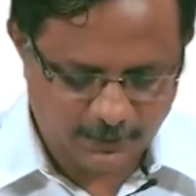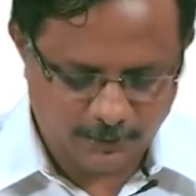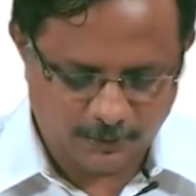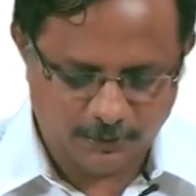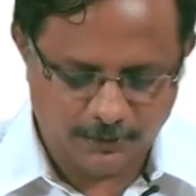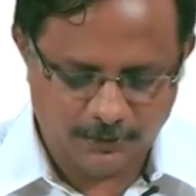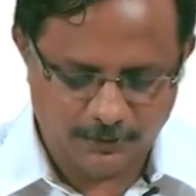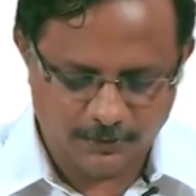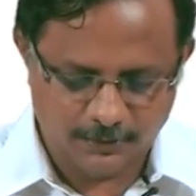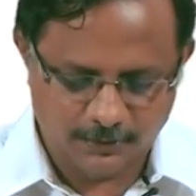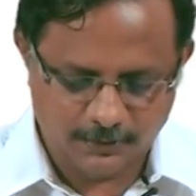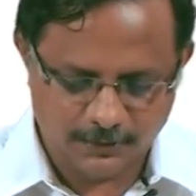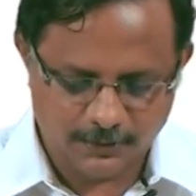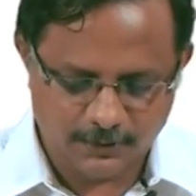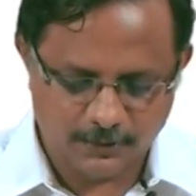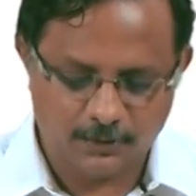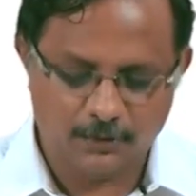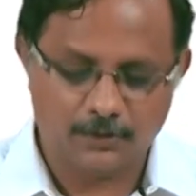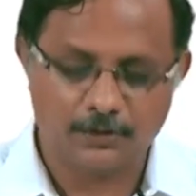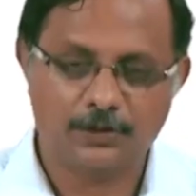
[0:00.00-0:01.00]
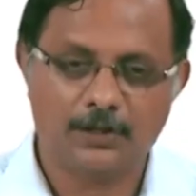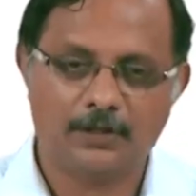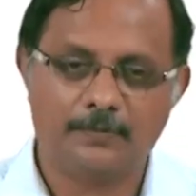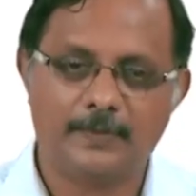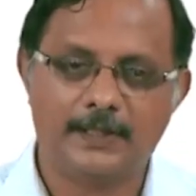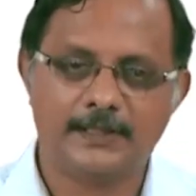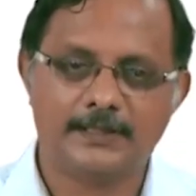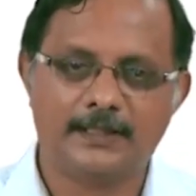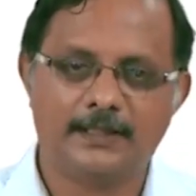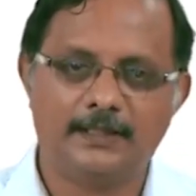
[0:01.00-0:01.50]
So, you are
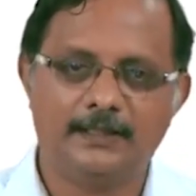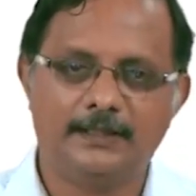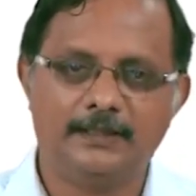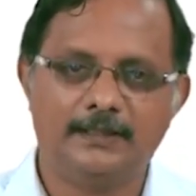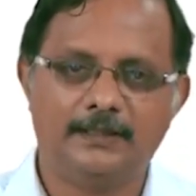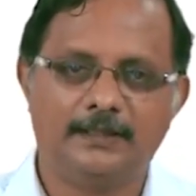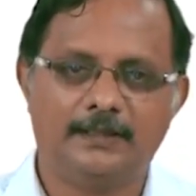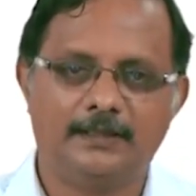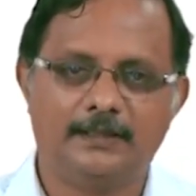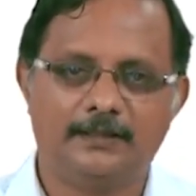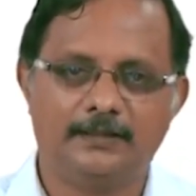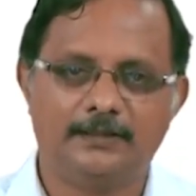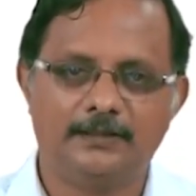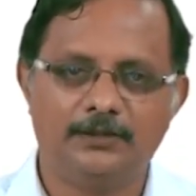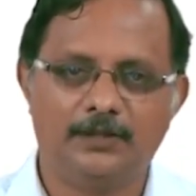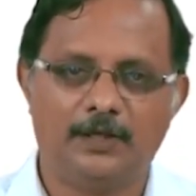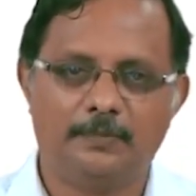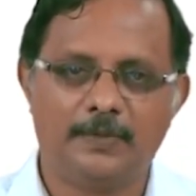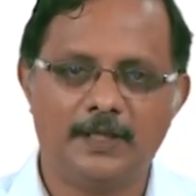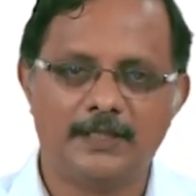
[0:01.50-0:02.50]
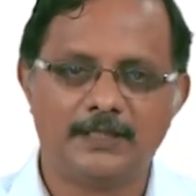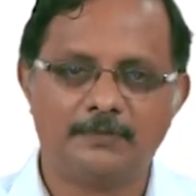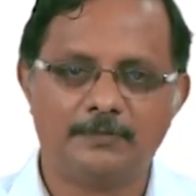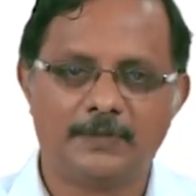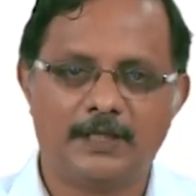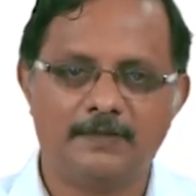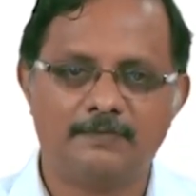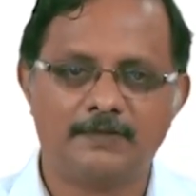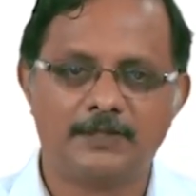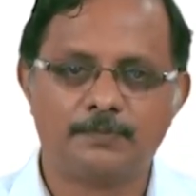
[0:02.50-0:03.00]
basically you apply some
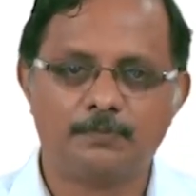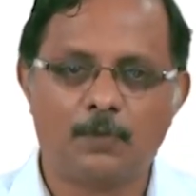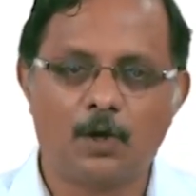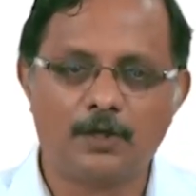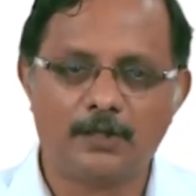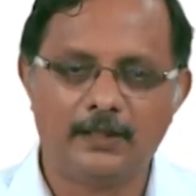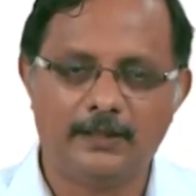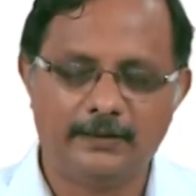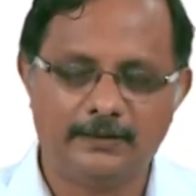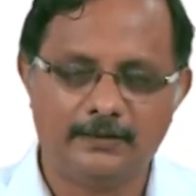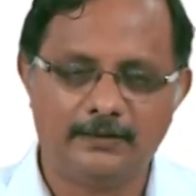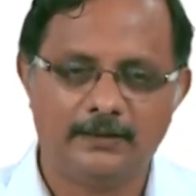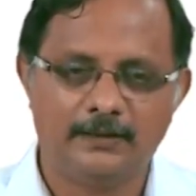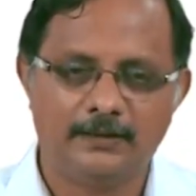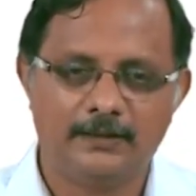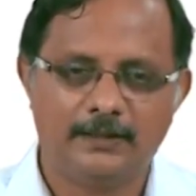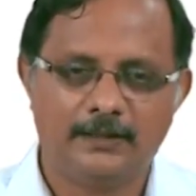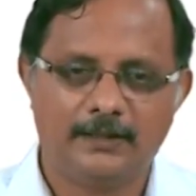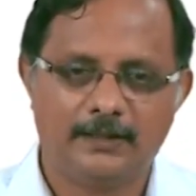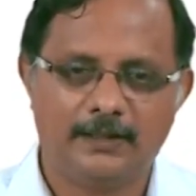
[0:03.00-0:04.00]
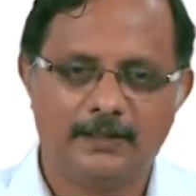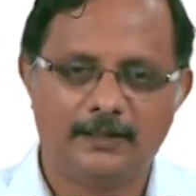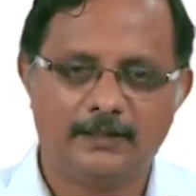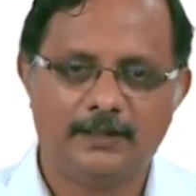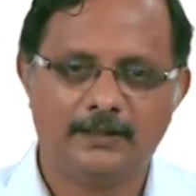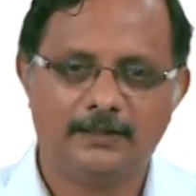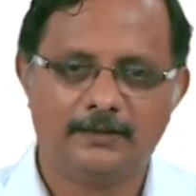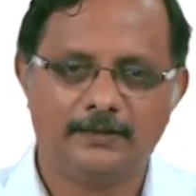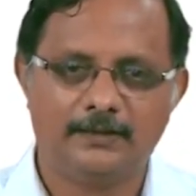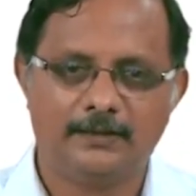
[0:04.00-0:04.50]
kind of a spotlight, right,
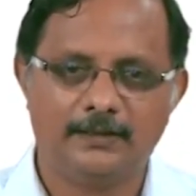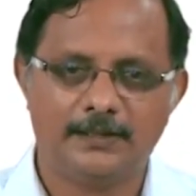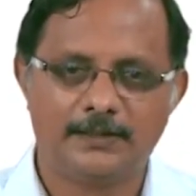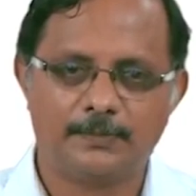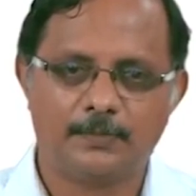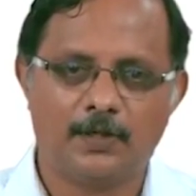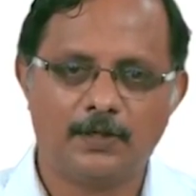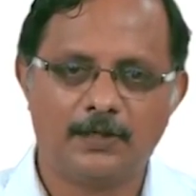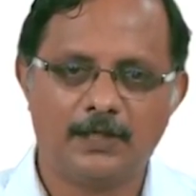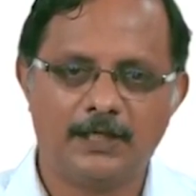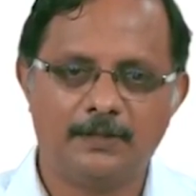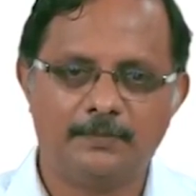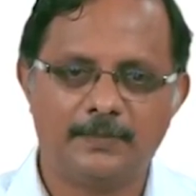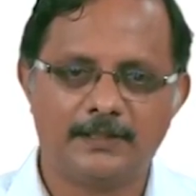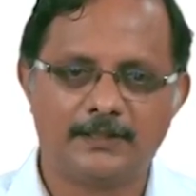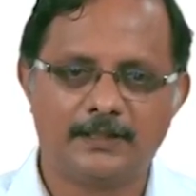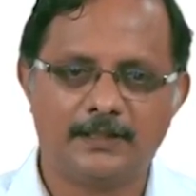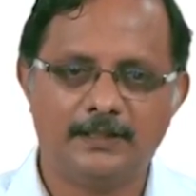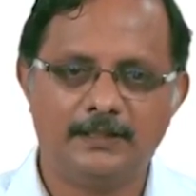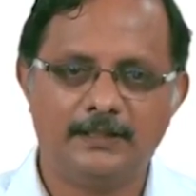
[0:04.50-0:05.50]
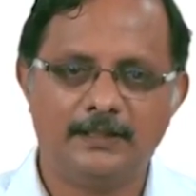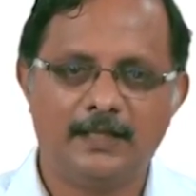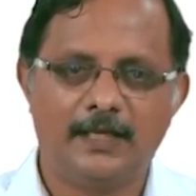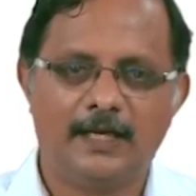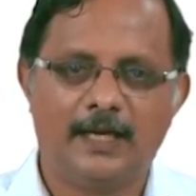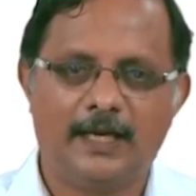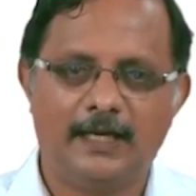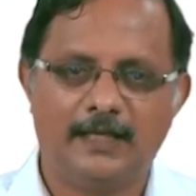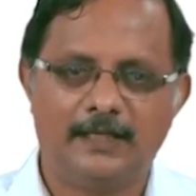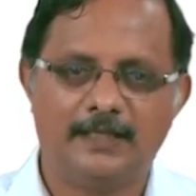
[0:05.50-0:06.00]
and a spotlight basically
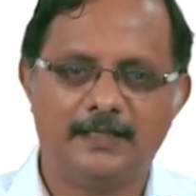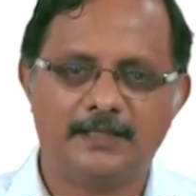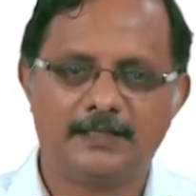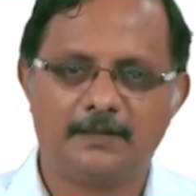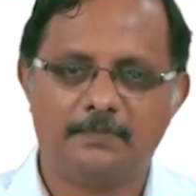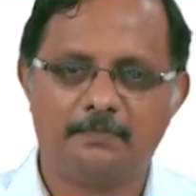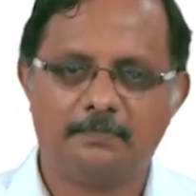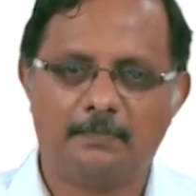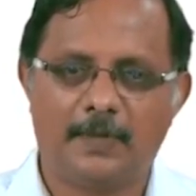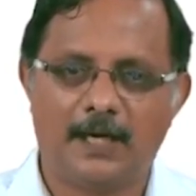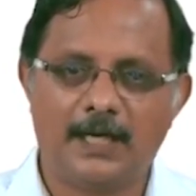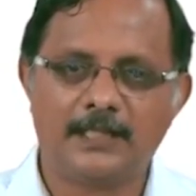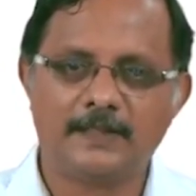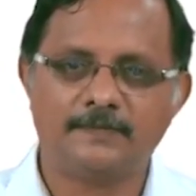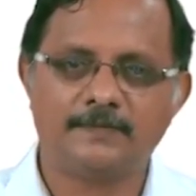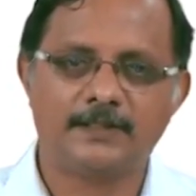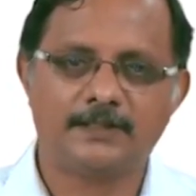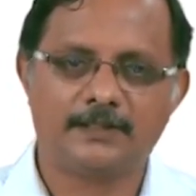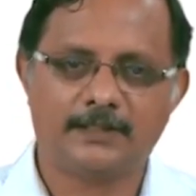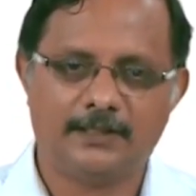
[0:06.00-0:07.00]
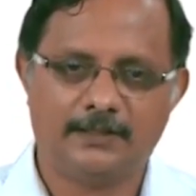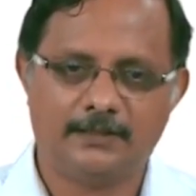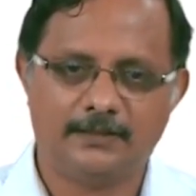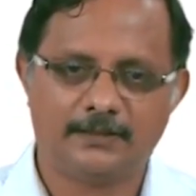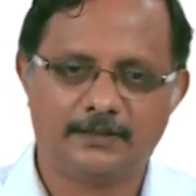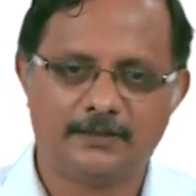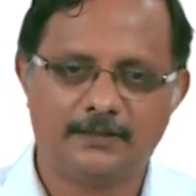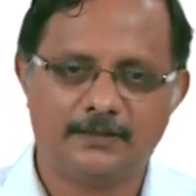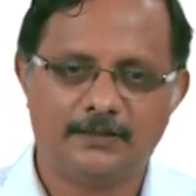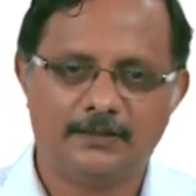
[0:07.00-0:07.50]
highlights a part of the
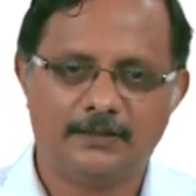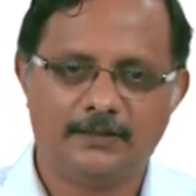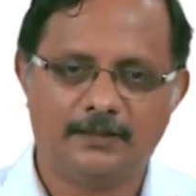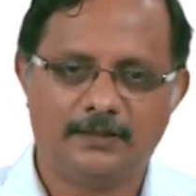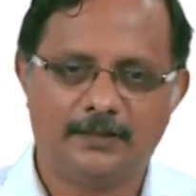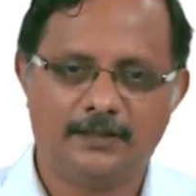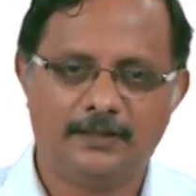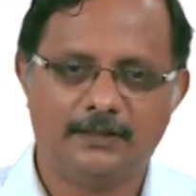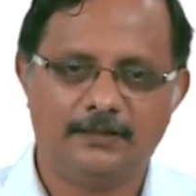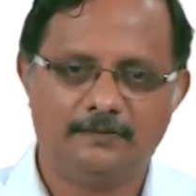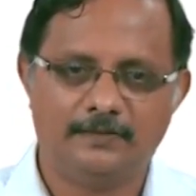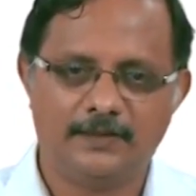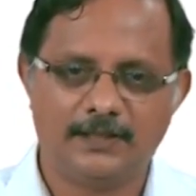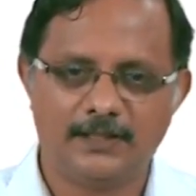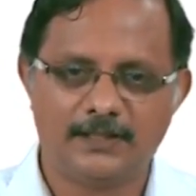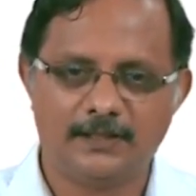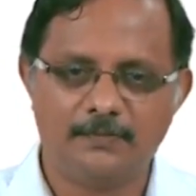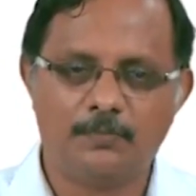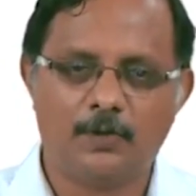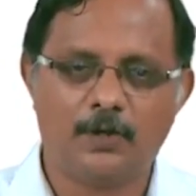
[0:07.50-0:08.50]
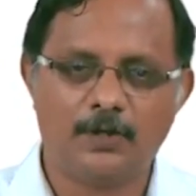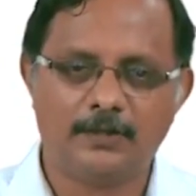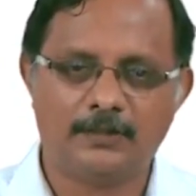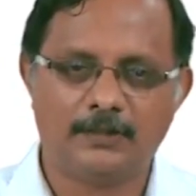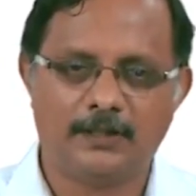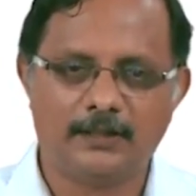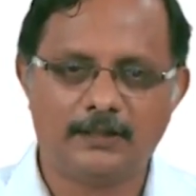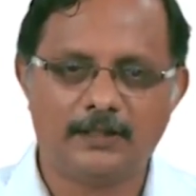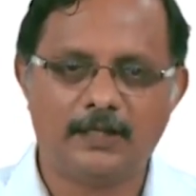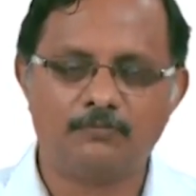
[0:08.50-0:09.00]
stage, right, which is
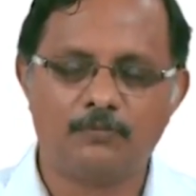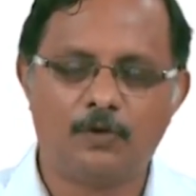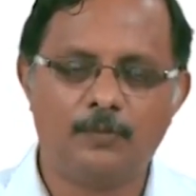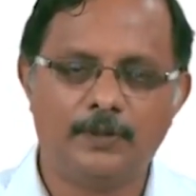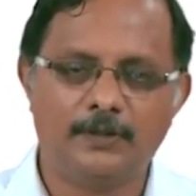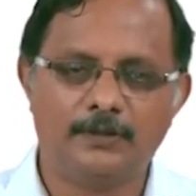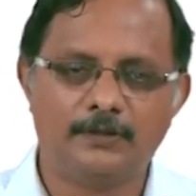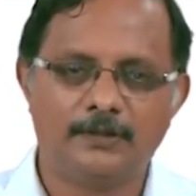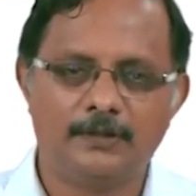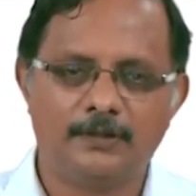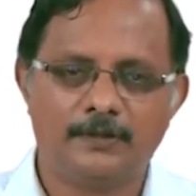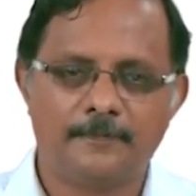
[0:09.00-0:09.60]
important at that moment,